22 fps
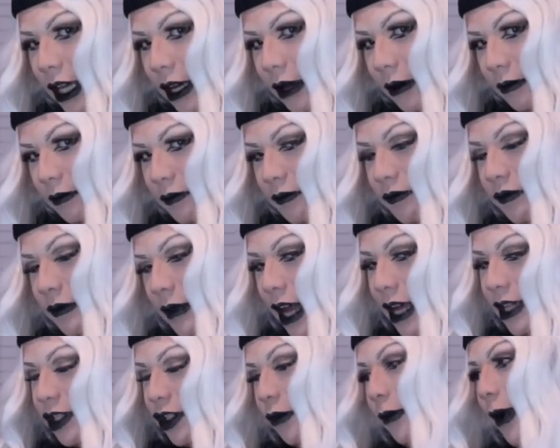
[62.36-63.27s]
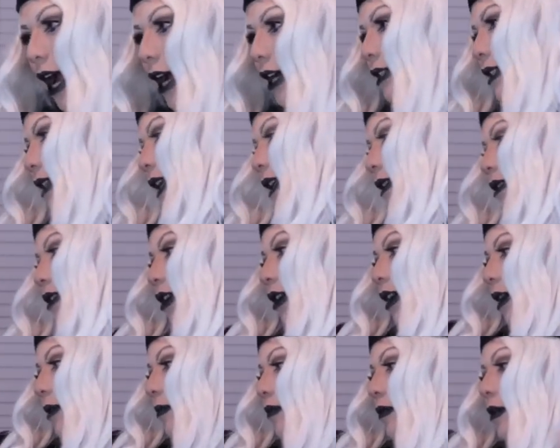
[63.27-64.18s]
like has no backside,
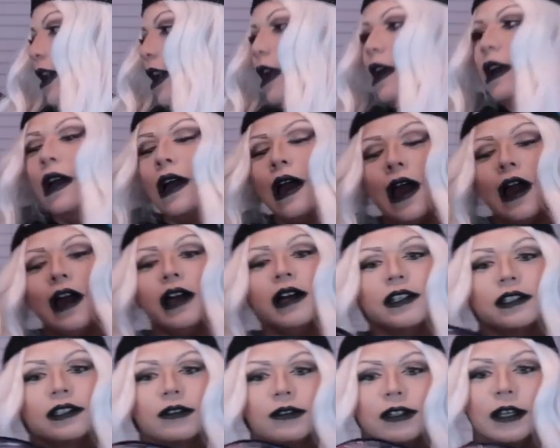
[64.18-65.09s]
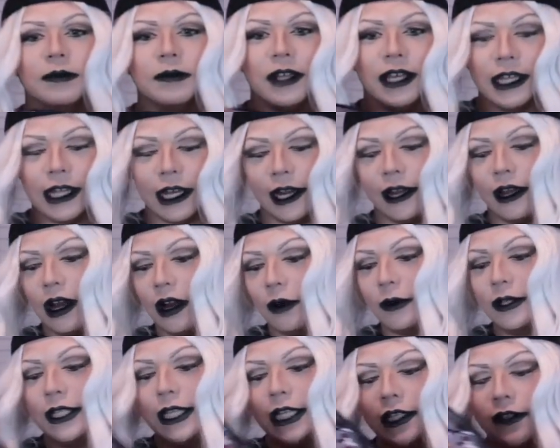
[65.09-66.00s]
sorry. So something that I
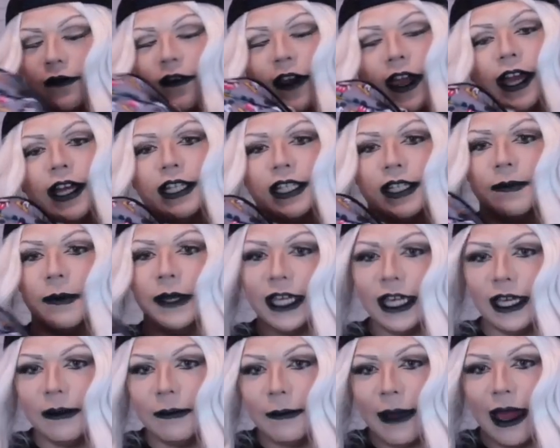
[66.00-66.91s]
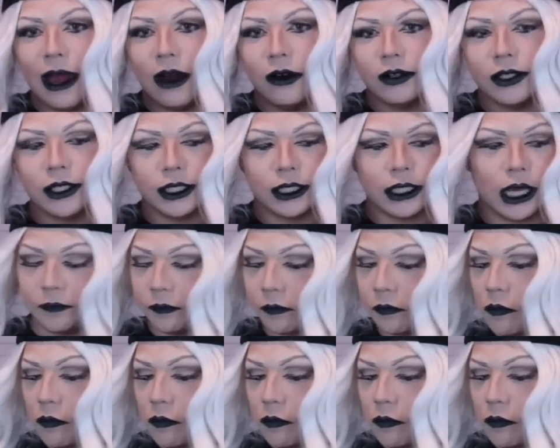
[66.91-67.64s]
got was this Vans Mickey Mouse